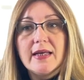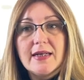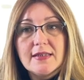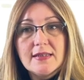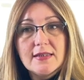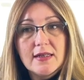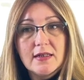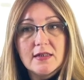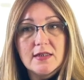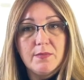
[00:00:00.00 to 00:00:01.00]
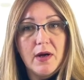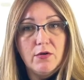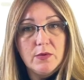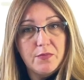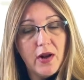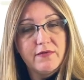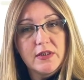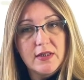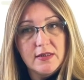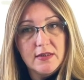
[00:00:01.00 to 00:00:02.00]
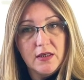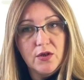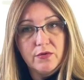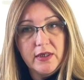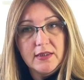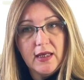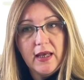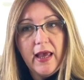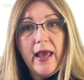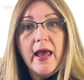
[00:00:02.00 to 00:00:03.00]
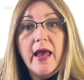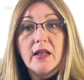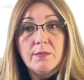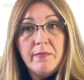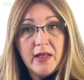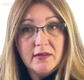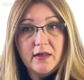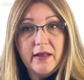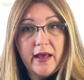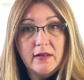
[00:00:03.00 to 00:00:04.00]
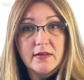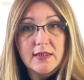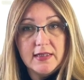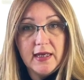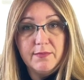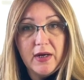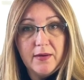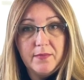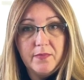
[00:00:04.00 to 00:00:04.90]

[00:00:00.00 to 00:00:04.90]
concerns about privacy and security, and mental health stigma.